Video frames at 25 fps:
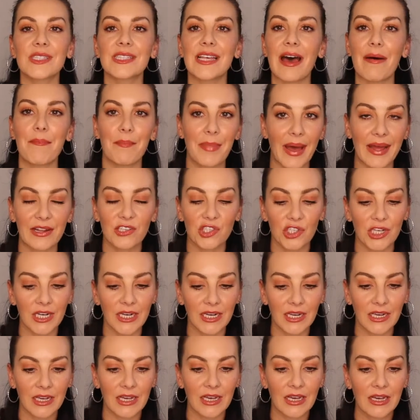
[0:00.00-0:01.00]
that
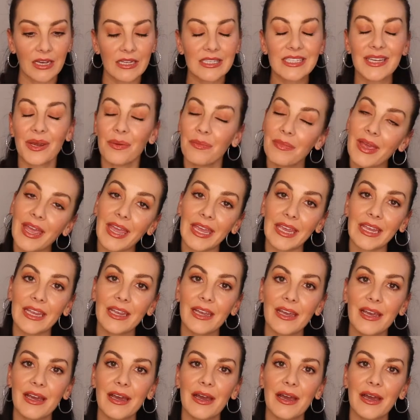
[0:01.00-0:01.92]
magic to me.